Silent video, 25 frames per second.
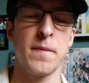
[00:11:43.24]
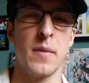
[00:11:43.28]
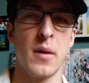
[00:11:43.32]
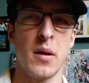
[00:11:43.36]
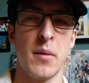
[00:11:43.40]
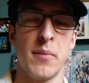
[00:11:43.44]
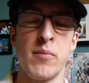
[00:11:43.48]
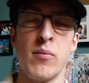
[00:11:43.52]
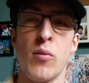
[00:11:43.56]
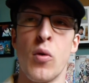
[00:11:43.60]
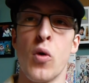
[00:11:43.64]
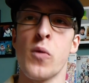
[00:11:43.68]

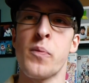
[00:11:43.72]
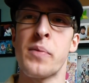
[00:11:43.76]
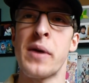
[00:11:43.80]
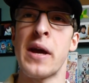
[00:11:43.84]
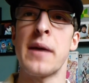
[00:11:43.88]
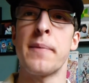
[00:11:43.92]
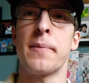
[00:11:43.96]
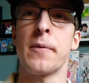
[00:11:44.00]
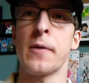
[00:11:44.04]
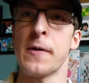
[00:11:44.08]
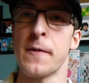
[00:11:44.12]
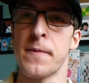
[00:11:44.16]
more
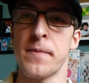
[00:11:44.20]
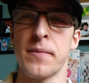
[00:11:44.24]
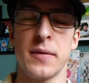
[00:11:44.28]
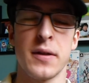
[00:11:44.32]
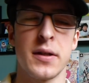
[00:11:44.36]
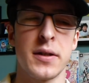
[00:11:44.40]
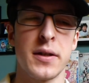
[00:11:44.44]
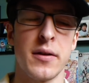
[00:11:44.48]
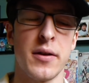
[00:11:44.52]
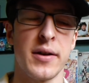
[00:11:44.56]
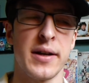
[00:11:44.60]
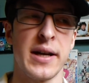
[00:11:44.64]
paper
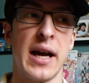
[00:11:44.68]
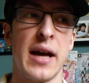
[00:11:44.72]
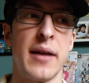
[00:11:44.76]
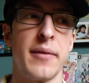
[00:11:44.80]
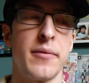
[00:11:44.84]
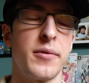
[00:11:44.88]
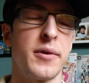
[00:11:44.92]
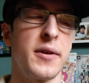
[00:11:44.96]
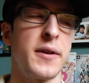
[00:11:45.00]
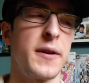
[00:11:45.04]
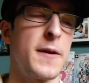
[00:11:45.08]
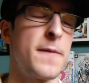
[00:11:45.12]
to look at.
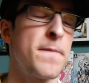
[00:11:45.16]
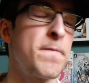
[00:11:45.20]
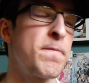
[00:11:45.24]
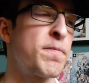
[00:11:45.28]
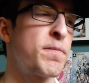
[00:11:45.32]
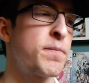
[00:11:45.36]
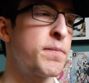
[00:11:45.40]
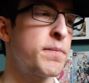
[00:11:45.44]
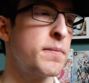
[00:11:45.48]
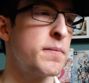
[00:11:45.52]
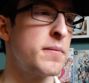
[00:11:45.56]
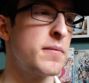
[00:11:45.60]
Really,
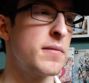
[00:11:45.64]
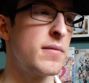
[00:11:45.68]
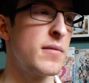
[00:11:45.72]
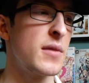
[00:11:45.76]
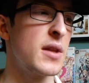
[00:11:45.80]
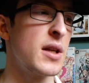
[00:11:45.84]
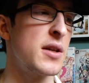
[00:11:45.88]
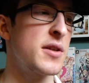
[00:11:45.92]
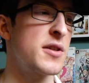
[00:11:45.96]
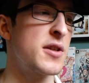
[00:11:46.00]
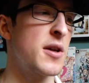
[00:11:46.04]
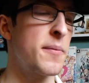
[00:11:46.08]

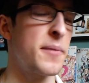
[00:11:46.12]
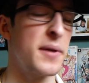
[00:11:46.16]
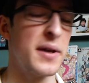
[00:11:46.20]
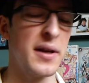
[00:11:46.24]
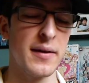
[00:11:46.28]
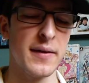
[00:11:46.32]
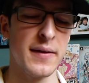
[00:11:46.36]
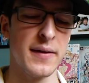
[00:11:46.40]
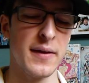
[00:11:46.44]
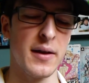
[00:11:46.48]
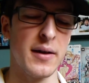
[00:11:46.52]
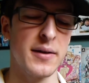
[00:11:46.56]

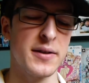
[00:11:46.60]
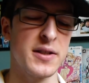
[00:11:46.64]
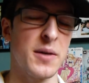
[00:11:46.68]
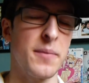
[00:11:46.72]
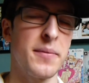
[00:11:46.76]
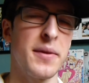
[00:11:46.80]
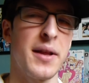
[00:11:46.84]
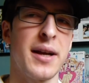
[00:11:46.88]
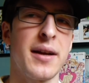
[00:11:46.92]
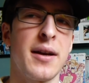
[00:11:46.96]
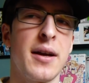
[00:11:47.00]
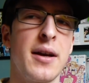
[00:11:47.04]
something
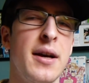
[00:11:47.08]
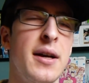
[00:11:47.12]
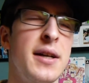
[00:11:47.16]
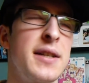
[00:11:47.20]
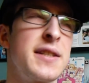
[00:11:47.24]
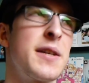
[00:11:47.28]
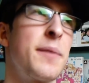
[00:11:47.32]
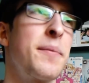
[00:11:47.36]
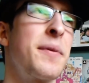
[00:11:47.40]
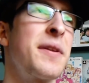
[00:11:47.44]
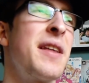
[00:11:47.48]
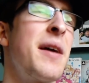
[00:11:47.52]

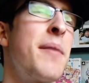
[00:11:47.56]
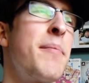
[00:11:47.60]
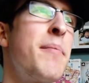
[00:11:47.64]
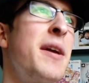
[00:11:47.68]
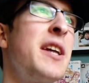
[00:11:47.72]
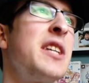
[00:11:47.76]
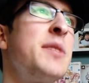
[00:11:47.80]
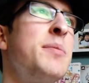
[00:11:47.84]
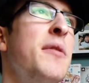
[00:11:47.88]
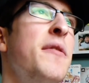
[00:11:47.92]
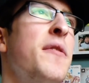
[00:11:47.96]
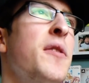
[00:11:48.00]
that
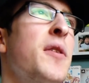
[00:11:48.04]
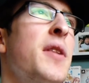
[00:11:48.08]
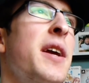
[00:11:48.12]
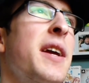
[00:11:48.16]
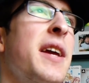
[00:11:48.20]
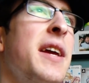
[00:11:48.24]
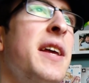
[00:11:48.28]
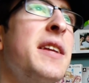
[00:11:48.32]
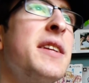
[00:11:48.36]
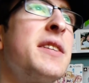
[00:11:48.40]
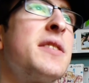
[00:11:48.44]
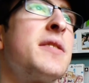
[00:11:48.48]
makes me feel like
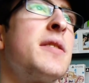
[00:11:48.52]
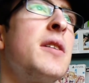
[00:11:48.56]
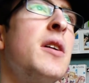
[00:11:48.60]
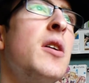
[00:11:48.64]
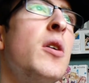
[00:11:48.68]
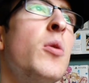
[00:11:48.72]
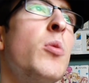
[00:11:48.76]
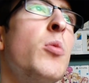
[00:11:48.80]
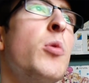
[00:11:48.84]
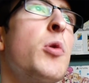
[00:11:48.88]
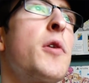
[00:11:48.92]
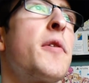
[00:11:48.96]
it is
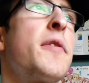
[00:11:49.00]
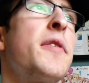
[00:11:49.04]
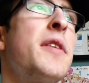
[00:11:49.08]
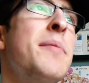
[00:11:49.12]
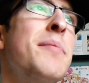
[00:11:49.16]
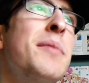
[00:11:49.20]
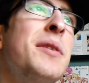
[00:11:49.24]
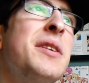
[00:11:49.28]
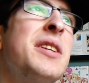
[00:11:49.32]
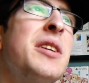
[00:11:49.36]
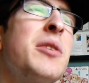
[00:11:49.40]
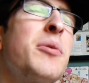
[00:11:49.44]
worth the
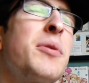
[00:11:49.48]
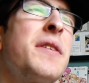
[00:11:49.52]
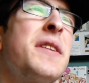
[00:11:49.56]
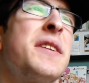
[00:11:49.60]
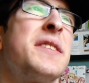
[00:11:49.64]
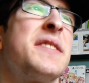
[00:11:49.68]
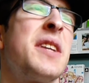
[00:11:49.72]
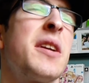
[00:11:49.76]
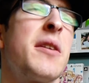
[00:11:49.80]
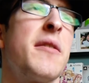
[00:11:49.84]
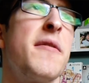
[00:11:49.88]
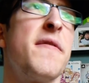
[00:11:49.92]

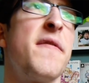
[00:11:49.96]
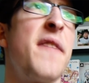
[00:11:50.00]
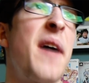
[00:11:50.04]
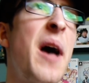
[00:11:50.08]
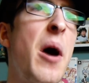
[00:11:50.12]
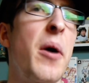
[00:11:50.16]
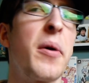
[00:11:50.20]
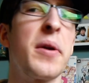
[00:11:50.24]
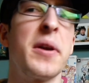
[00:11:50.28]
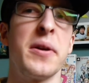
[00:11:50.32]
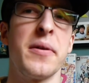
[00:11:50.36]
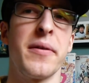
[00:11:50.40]
materialistic
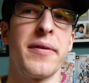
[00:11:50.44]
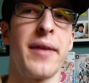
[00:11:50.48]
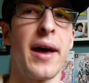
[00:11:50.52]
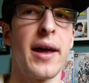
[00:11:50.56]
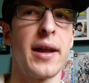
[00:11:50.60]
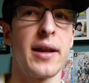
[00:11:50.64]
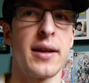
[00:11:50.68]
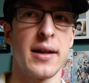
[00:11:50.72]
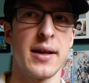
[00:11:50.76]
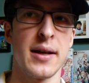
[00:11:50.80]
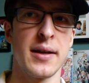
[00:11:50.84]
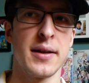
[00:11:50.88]
value that
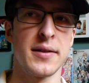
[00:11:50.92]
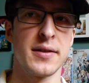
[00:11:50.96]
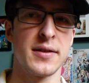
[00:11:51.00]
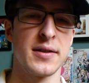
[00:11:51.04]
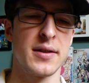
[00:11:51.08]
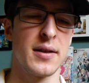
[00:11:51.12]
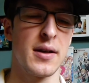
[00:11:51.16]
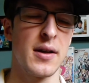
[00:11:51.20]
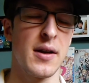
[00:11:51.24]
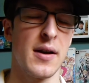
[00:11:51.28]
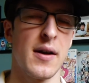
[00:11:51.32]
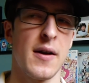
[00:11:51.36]
it
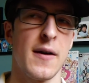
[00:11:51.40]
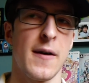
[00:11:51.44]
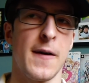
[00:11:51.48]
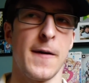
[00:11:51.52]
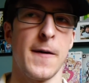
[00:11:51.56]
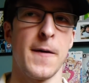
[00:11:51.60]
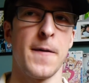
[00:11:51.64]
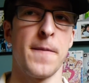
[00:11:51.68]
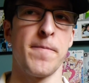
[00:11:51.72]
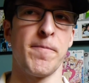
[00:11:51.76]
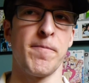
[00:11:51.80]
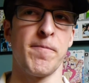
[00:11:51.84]
is.
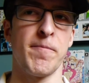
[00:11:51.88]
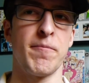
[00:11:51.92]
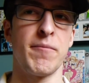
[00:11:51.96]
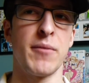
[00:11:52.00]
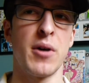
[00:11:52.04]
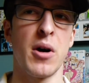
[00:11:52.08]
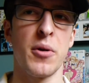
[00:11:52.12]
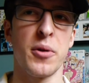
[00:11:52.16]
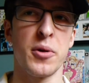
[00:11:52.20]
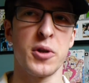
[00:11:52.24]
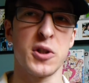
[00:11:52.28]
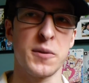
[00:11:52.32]

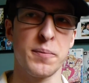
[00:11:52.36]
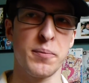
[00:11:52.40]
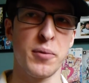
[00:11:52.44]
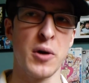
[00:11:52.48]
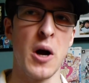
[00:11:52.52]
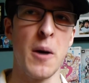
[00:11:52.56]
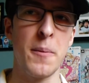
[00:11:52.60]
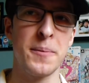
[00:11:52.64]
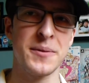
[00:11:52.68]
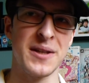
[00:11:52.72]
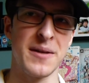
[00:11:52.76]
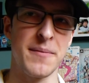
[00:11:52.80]
All those
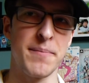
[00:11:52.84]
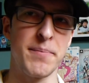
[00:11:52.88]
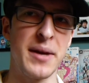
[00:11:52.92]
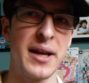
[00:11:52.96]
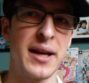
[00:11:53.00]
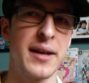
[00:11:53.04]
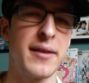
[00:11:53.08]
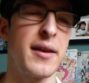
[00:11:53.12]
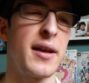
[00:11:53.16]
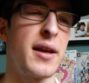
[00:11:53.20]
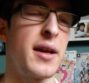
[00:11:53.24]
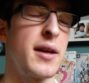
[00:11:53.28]
props and
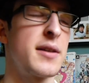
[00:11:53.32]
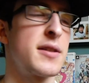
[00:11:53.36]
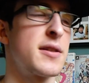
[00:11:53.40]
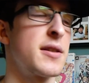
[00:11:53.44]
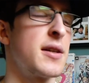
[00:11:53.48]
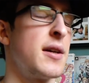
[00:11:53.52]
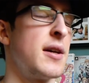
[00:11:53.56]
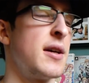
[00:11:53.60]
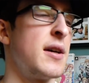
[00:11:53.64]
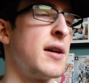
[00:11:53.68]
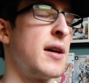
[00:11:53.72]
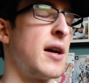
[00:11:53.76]
big things,
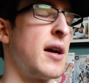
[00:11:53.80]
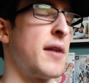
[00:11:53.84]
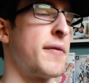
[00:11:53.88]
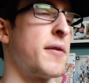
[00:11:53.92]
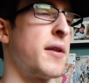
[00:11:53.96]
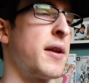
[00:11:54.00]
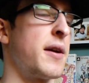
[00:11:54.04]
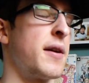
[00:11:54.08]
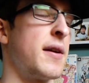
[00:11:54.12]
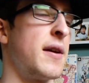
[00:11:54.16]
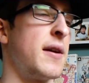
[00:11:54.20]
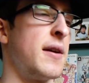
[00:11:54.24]
I feel
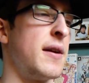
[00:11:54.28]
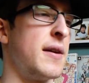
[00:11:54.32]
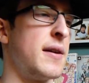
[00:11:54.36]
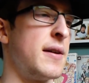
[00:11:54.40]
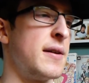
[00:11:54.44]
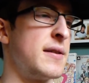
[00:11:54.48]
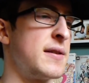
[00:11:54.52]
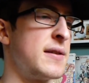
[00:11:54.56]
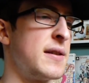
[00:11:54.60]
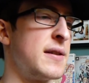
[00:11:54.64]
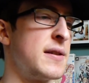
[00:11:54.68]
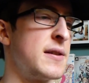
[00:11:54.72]
like
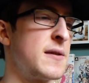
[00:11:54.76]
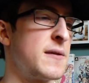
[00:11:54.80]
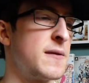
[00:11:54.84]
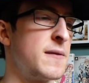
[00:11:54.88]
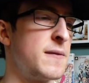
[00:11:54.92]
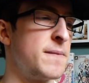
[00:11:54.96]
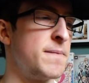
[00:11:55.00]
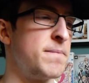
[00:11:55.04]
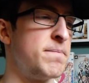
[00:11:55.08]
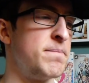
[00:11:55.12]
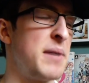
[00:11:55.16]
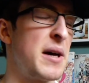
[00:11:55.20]
it's
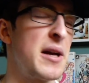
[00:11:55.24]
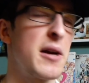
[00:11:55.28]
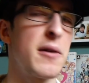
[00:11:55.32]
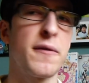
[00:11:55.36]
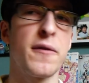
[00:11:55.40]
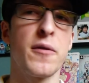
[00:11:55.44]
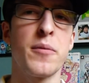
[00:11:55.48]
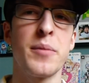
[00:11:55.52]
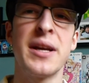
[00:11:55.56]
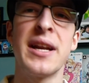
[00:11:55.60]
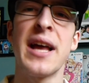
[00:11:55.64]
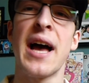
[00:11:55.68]
better
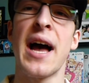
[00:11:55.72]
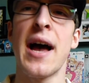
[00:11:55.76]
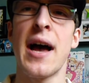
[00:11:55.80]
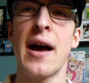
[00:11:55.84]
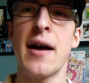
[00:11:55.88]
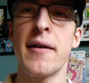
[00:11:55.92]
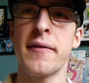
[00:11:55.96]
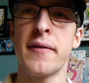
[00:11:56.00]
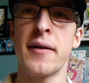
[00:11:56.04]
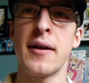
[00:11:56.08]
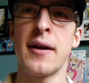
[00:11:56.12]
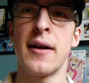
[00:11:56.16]
for me to
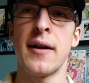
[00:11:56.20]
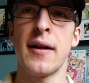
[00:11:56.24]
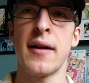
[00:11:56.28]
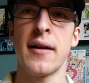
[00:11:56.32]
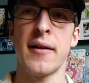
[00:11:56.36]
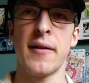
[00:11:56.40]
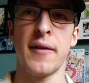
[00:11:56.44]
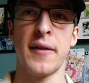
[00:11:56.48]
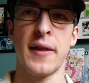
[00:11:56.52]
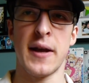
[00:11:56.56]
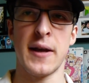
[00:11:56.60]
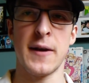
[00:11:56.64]
have
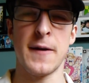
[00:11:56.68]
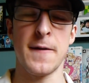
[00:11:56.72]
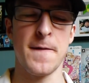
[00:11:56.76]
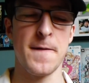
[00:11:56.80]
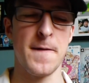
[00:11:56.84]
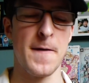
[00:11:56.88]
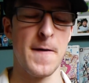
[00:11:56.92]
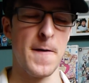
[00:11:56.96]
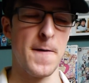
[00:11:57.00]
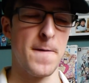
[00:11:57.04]
than